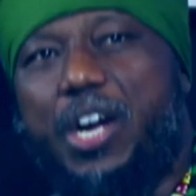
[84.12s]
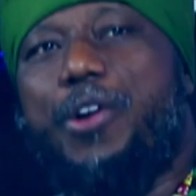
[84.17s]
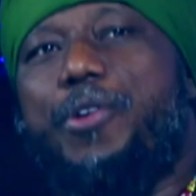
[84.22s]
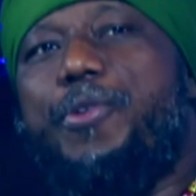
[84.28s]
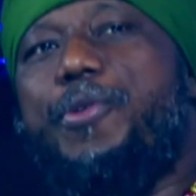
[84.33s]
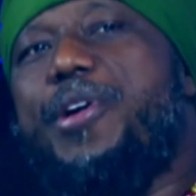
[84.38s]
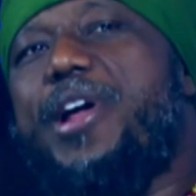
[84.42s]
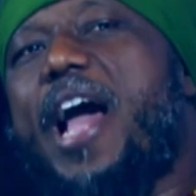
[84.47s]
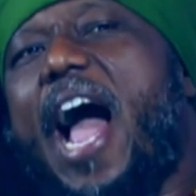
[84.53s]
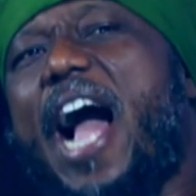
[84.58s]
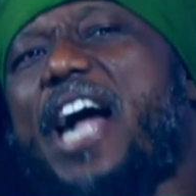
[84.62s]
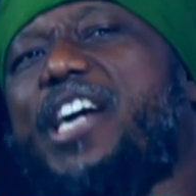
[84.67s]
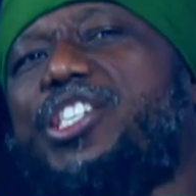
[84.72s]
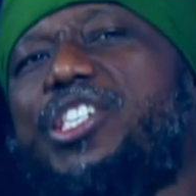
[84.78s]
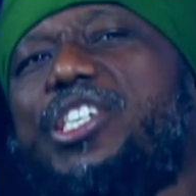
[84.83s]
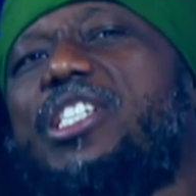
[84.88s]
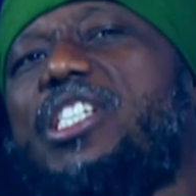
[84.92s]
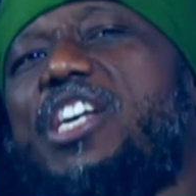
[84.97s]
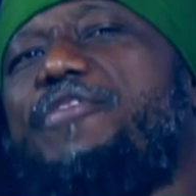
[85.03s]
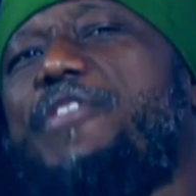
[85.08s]

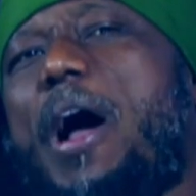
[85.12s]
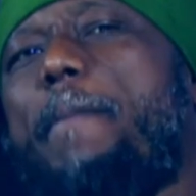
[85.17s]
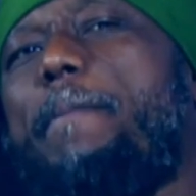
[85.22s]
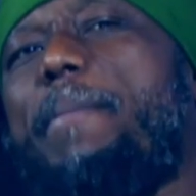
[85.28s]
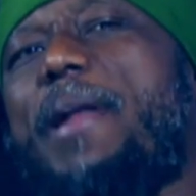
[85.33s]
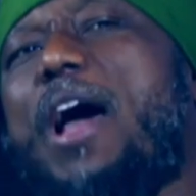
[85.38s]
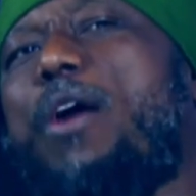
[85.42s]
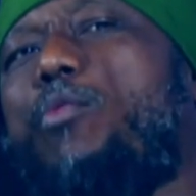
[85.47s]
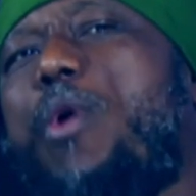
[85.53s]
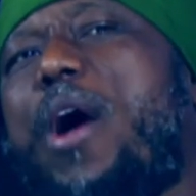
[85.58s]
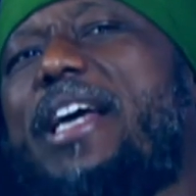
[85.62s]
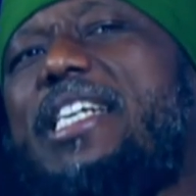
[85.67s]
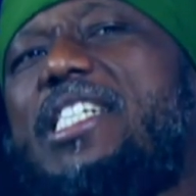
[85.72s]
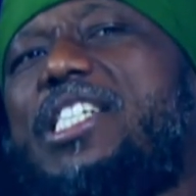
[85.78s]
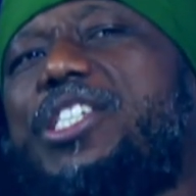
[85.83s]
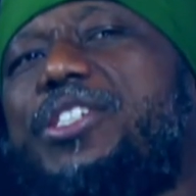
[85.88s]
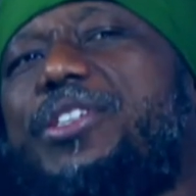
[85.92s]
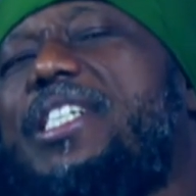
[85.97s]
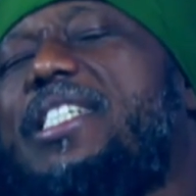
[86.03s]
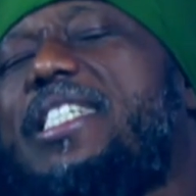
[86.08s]
reactions if Ablakwa is
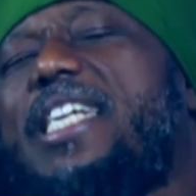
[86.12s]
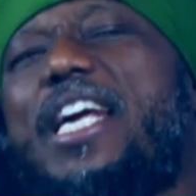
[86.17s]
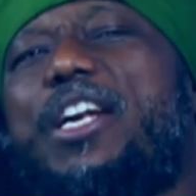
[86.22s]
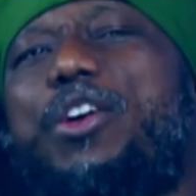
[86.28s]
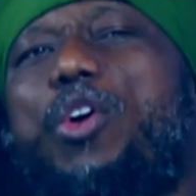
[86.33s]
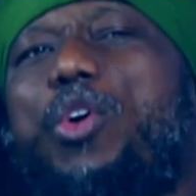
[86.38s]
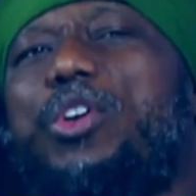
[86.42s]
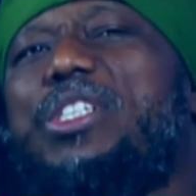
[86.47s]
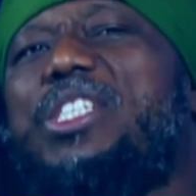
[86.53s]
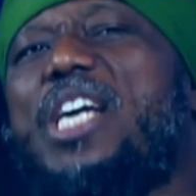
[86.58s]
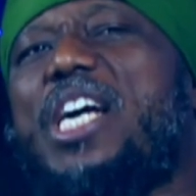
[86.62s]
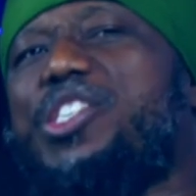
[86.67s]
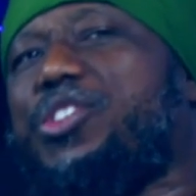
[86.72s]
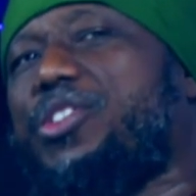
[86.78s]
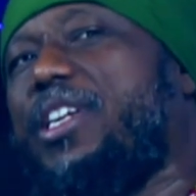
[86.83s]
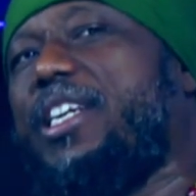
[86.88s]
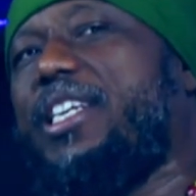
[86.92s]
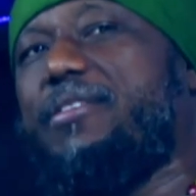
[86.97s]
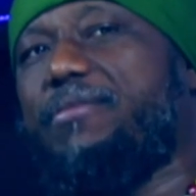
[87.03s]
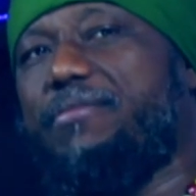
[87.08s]
treated
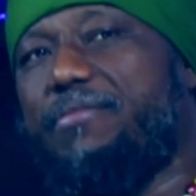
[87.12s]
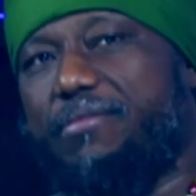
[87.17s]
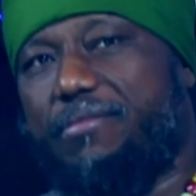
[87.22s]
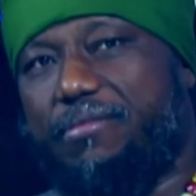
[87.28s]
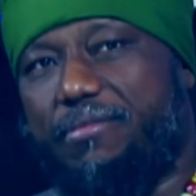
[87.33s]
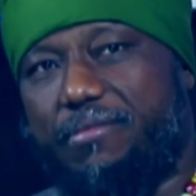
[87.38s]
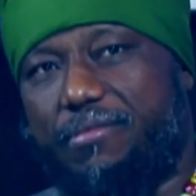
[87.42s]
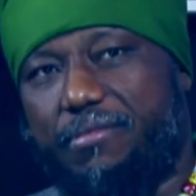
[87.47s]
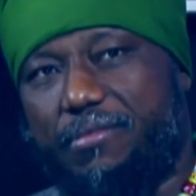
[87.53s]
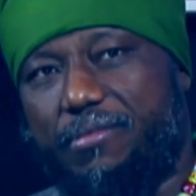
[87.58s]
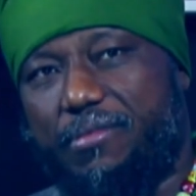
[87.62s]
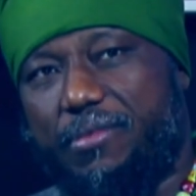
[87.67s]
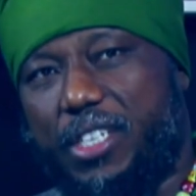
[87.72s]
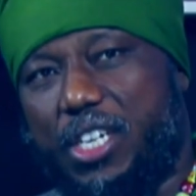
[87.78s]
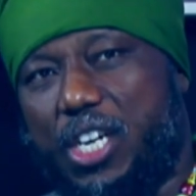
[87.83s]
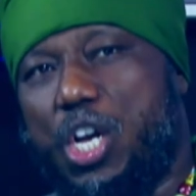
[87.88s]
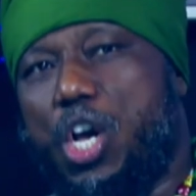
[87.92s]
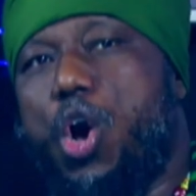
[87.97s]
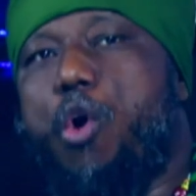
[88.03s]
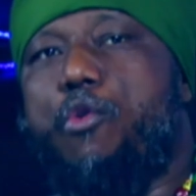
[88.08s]
unjustly.
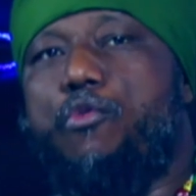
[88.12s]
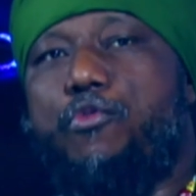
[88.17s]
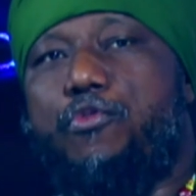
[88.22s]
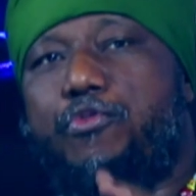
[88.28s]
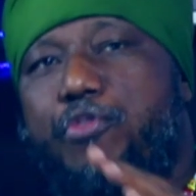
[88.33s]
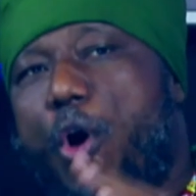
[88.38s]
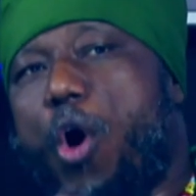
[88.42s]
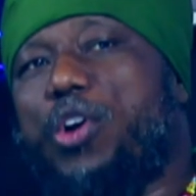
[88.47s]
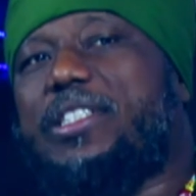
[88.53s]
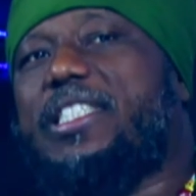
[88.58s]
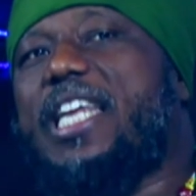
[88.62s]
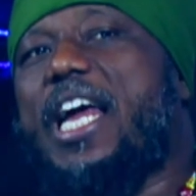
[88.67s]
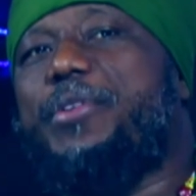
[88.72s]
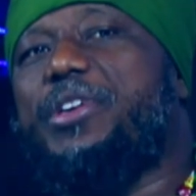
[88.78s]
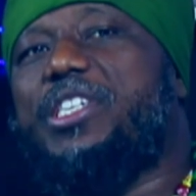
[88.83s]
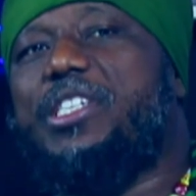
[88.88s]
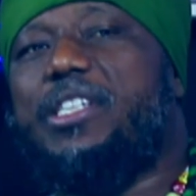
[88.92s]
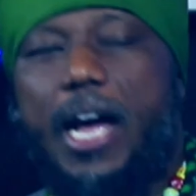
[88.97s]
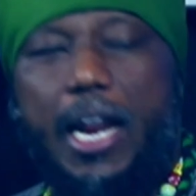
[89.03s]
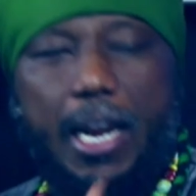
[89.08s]
Volta
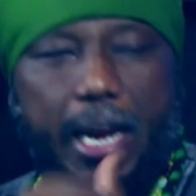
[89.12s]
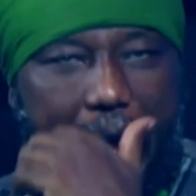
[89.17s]
Regional